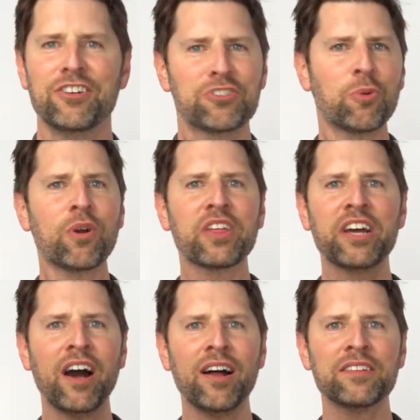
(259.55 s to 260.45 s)
So what are the
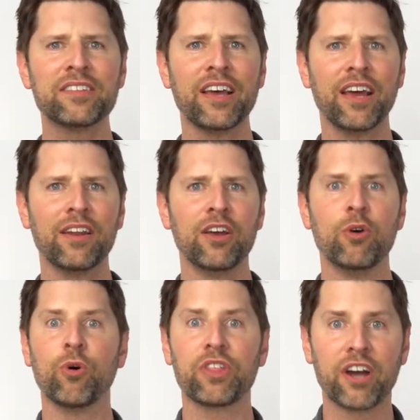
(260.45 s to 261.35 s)
cons then?
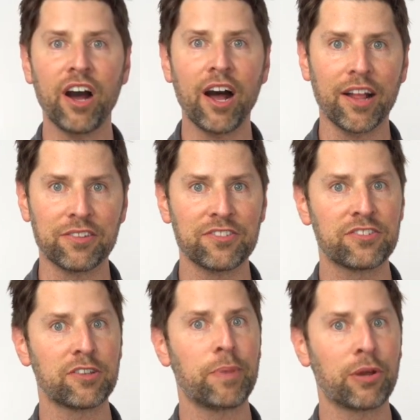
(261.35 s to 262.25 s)
Well, the cons, this
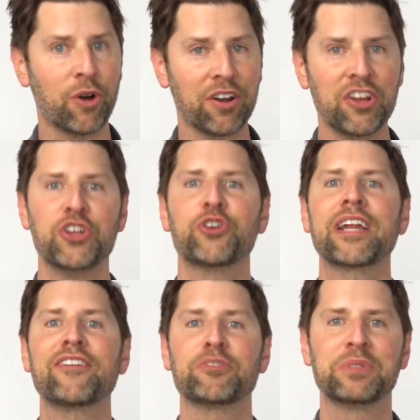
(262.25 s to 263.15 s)
is a big one. You're
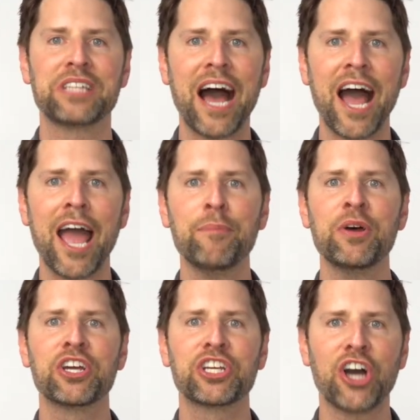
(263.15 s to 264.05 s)
gonna have some
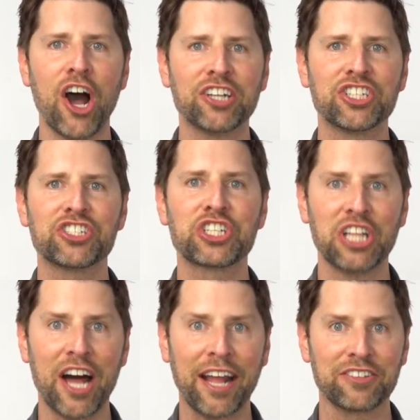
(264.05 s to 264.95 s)
time-conscious
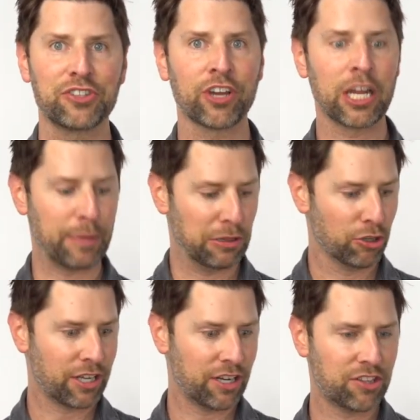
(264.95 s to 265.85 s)
clients. They're gonna be
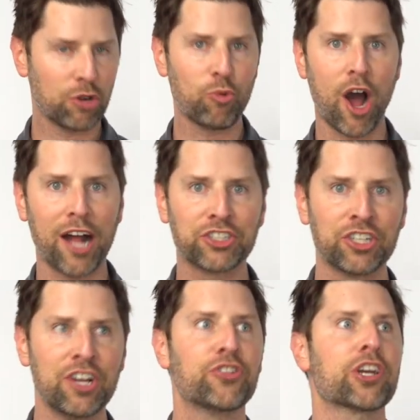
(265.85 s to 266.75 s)
looking at their watch.
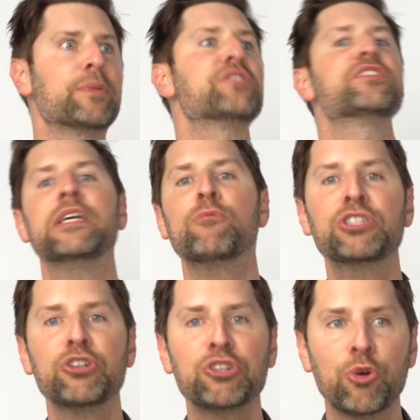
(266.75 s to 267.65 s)
They're gonna be seeing
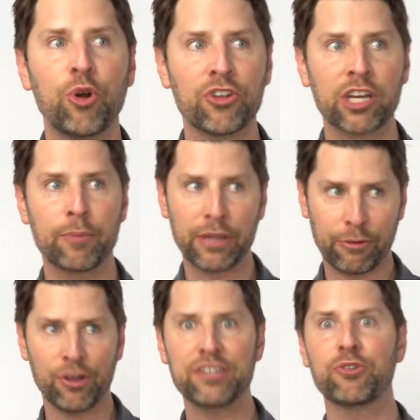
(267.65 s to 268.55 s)
what you're doing. They're gonna be like,
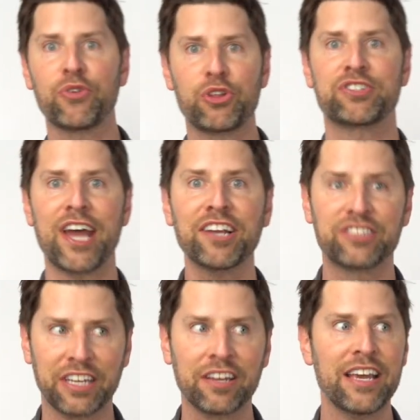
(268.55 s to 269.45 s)
well, he's over there
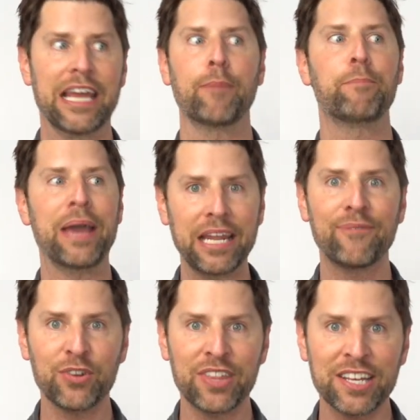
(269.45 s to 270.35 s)
texting and I'm paying him
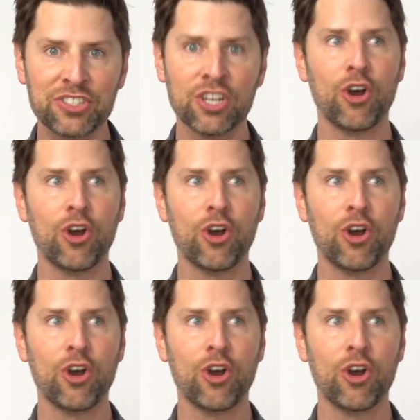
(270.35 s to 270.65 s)
for this.